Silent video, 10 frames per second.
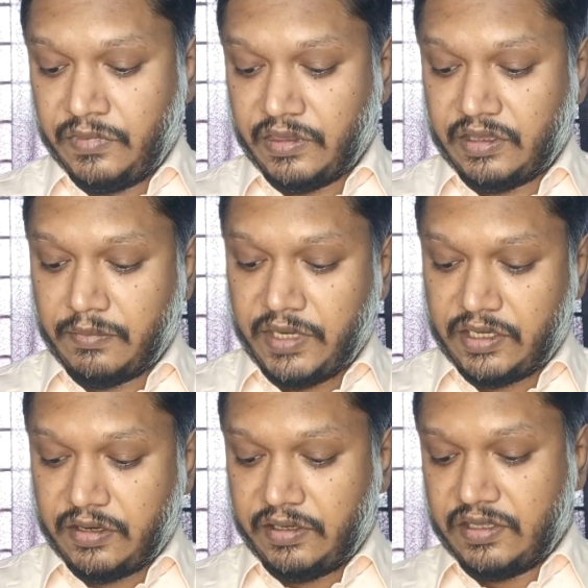Then the
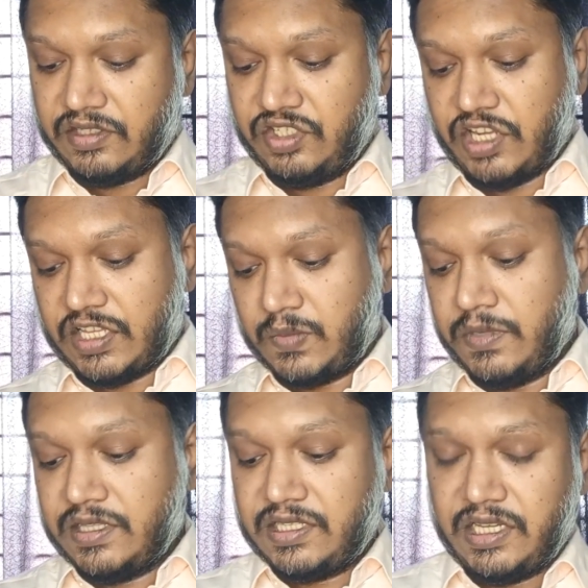mid contains
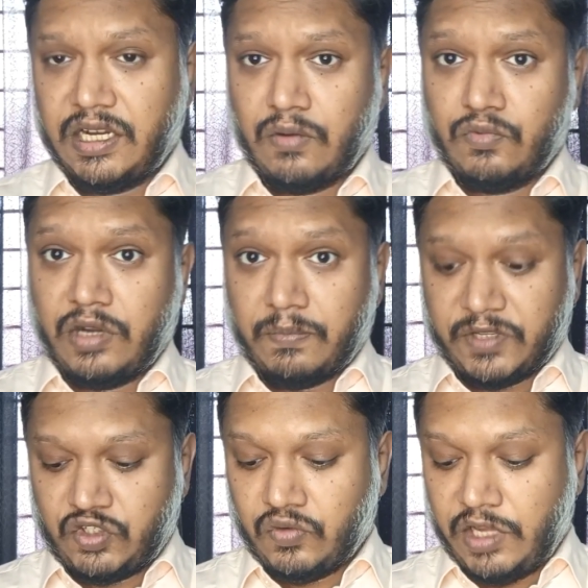jasmine, cedar wood, and
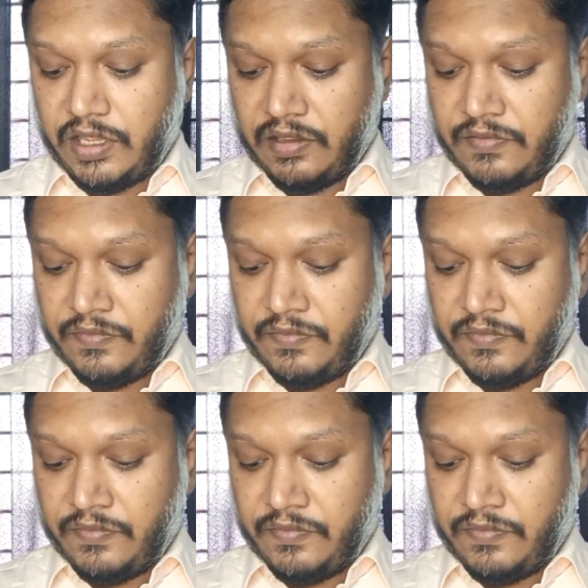patchouli.